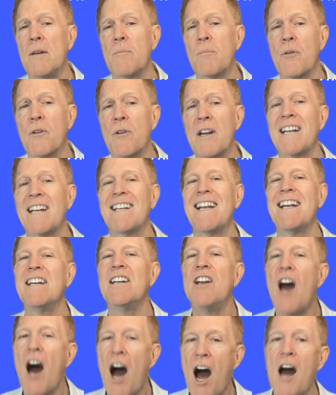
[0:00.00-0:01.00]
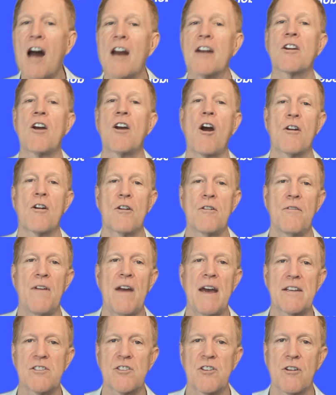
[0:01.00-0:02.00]
predicting
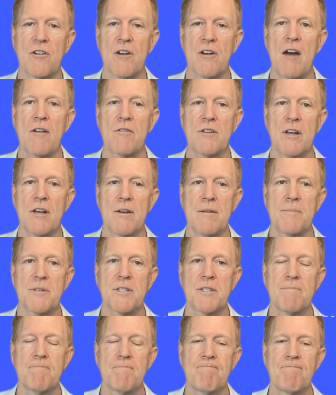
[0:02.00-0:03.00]
non-cardiovascular outcomes.